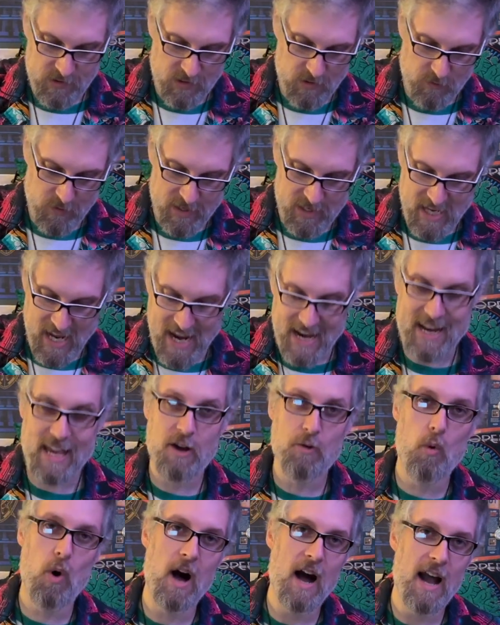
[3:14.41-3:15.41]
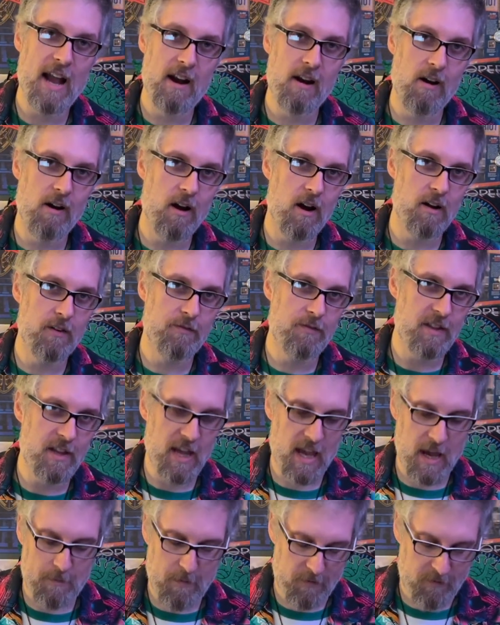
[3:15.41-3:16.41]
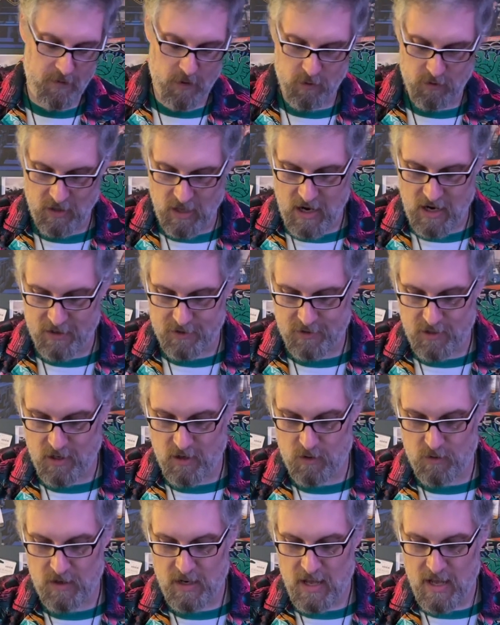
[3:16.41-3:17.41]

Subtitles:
The retaining wire of the Epiphone lock tone